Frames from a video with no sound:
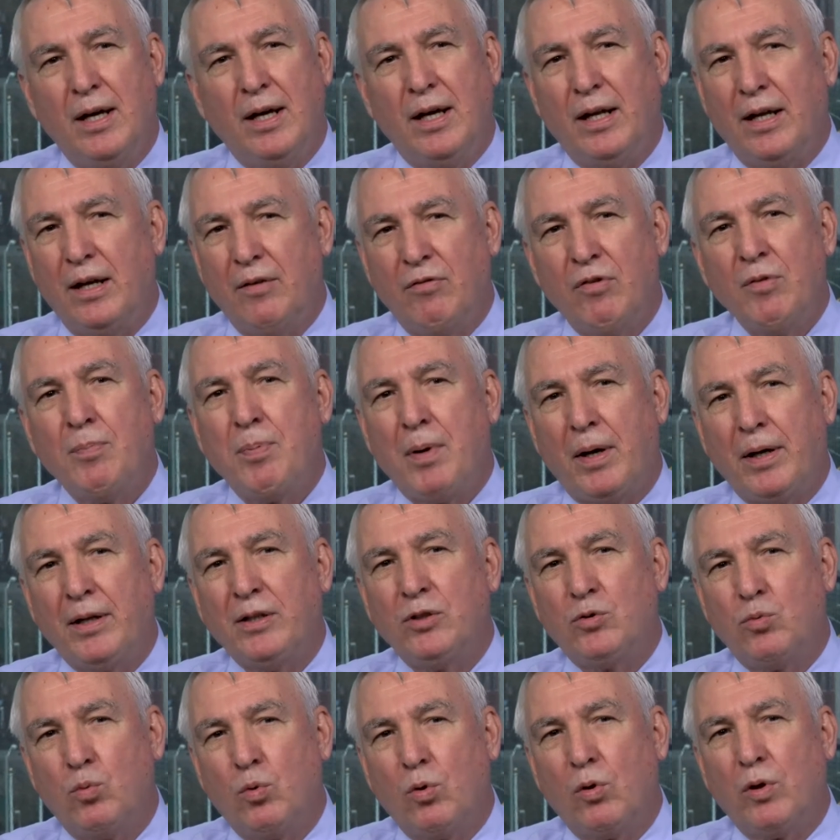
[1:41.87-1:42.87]
and
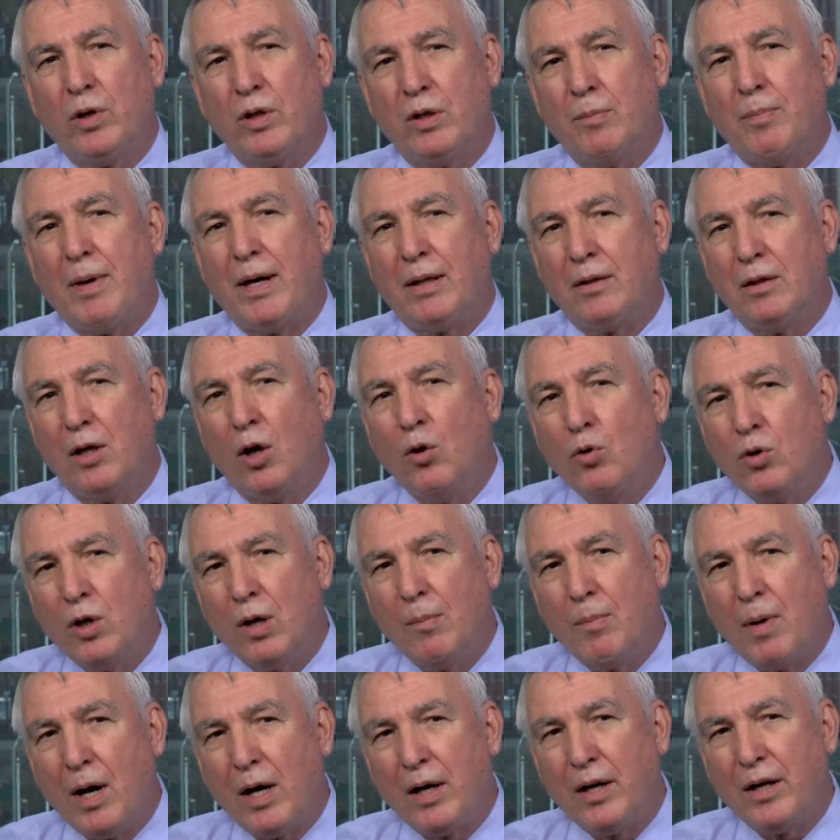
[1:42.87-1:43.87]
everybody's worried about low
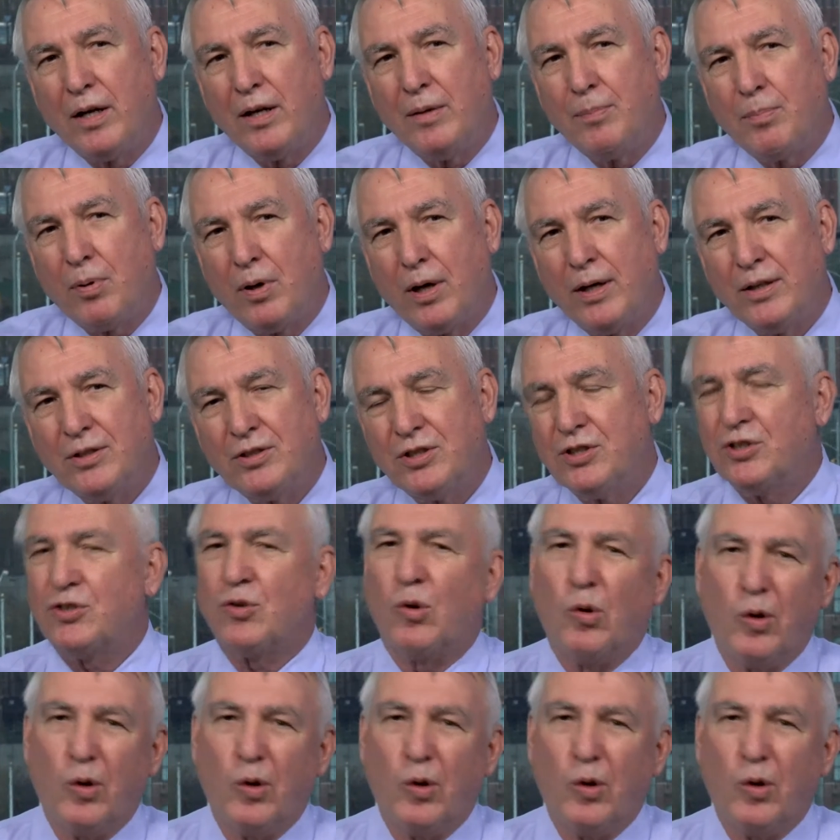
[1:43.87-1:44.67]
commodity prices.